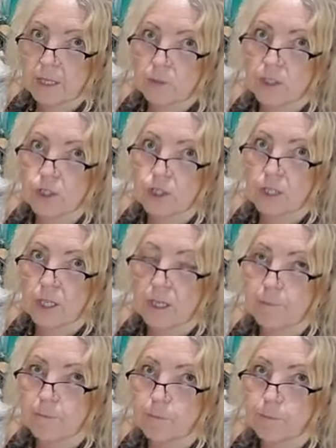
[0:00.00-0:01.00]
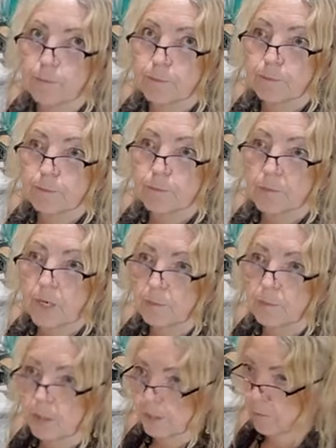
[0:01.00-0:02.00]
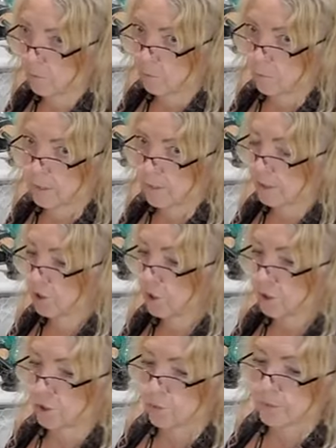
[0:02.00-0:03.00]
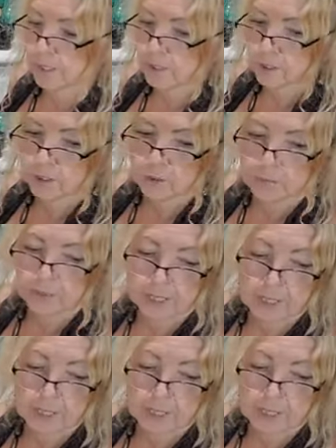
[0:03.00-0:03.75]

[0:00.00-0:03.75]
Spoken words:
which I'm not going to want the ginger bug to pick